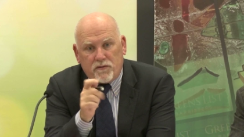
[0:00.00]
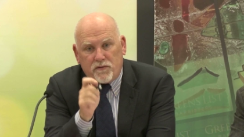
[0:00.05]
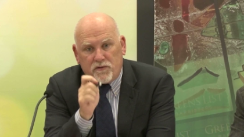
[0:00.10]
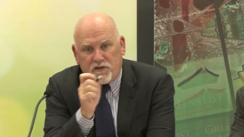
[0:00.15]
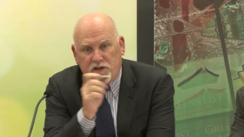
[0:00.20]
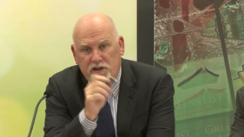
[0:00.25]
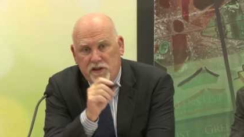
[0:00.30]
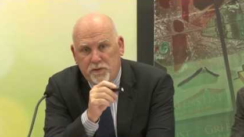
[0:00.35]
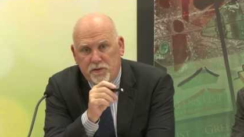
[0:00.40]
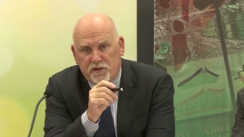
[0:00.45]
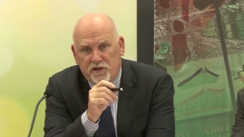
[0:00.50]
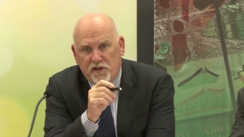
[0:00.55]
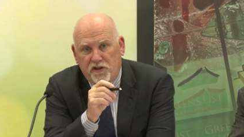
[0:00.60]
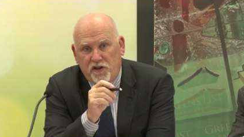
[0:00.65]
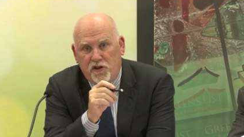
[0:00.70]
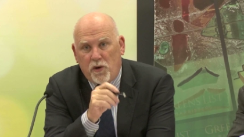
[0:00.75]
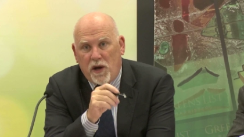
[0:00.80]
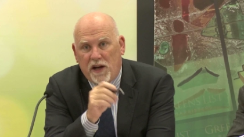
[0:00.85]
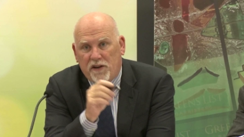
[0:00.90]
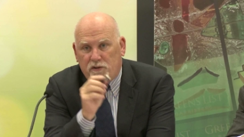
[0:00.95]
dealing with the
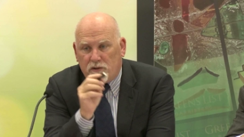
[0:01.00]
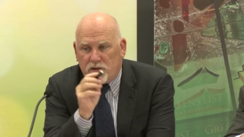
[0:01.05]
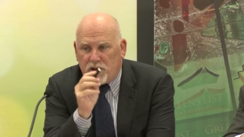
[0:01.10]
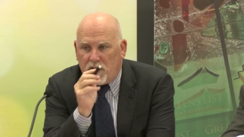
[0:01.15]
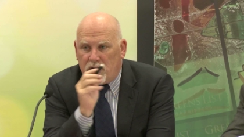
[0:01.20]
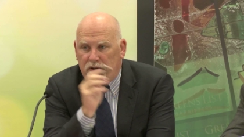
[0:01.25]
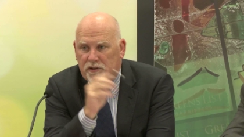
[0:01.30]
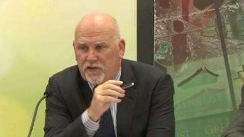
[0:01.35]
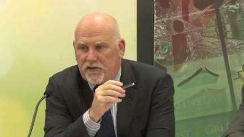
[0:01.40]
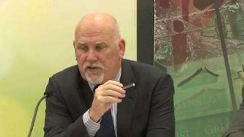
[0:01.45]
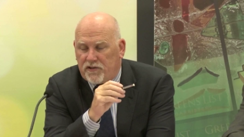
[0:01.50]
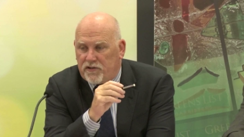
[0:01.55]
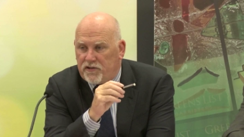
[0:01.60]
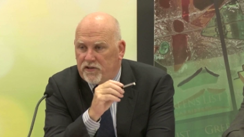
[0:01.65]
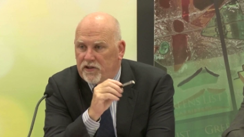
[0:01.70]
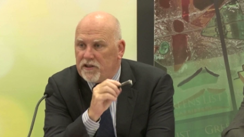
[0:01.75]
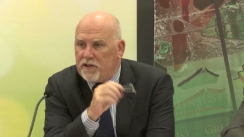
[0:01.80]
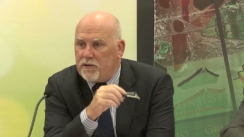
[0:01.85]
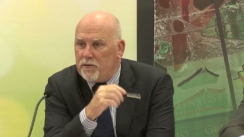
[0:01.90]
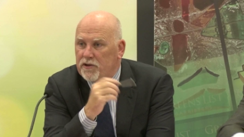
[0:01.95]
new Act, although it's
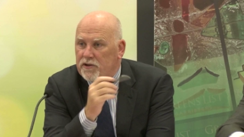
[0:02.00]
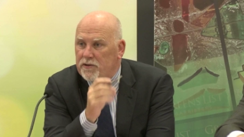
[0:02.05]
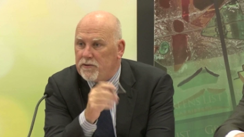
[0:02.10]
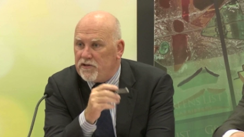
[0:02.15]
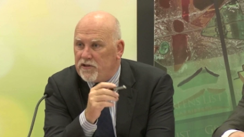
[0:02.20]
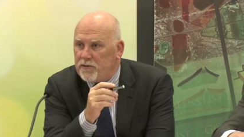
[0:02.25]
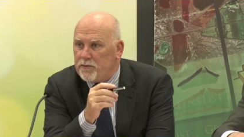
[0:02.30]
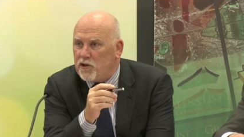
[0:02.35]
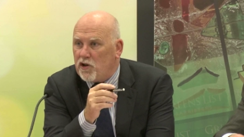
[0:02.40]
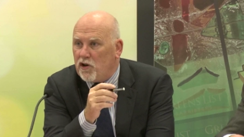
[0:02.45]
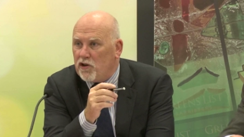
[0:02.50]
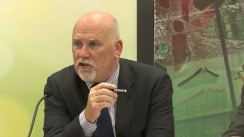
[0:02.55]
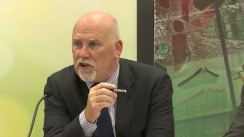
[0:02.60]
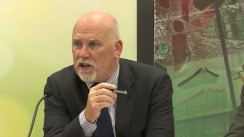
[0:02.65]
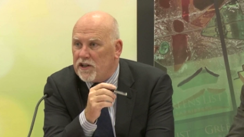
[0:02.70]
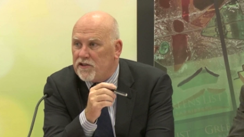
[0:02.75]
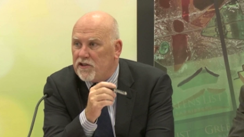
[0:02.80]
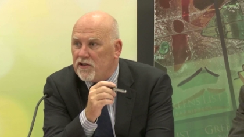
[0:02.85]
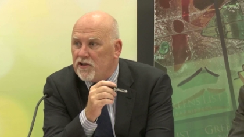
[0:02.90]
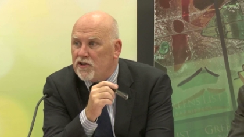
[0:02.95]
dealing with some
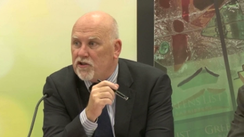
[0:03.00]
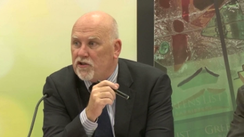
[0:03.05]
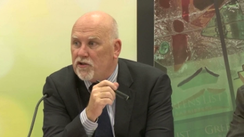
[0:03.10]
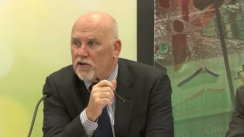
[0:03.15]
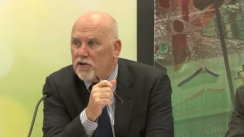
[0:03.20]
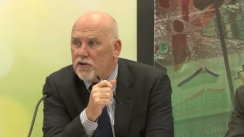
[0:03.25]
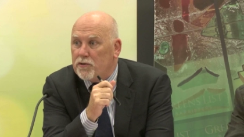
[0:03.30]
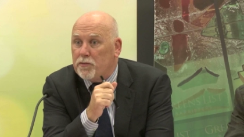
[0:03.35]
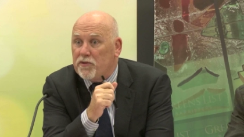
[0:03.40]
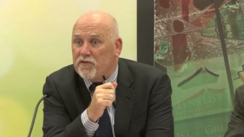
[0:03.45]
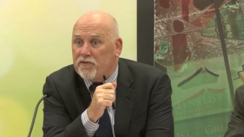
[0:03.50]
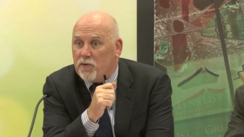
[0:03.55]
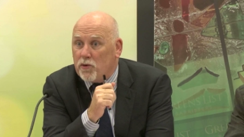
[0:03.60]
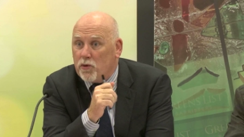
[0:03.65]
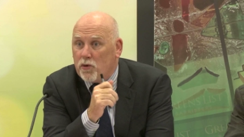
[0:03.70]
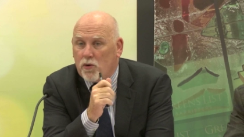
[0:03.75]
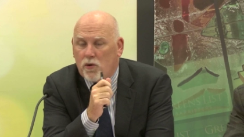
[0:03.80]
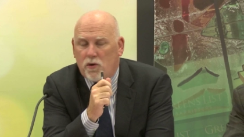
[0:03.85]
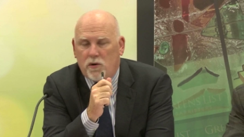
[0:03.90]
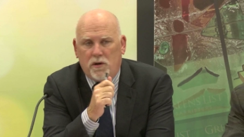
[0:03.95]
conduct that occurred
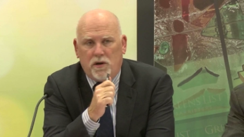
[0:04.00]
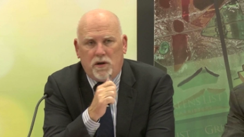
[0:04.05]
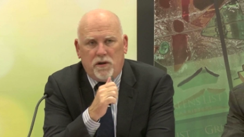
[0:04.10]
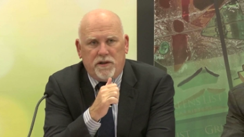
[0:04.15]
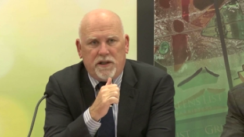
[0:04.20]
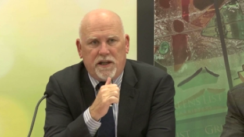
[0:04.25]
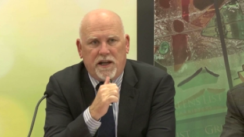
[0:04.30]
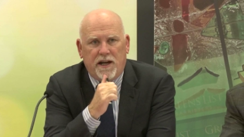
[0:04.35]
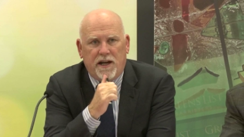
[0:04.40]
before the